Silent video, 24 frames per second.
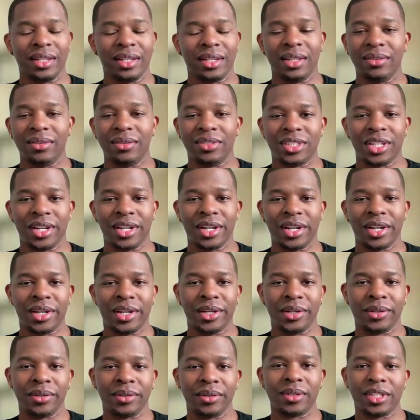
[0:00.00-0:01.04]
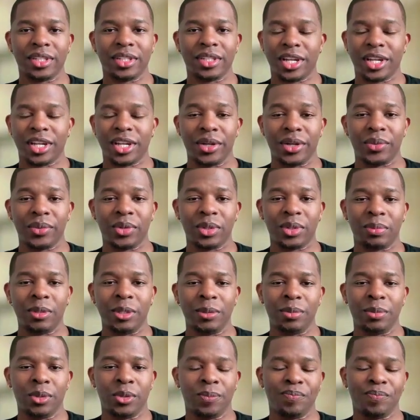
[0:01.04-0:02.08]
I love sharing with
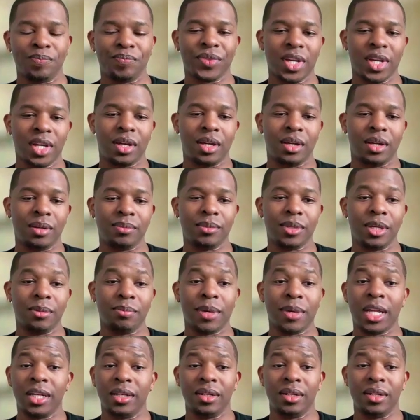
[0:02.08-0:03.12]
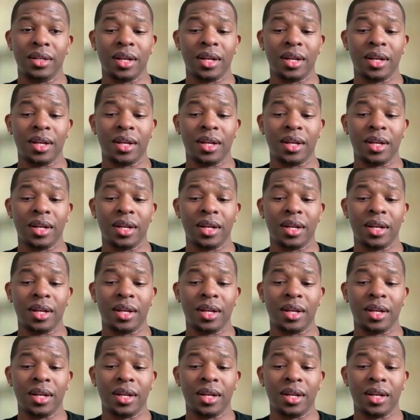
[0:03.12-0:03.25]
people. And my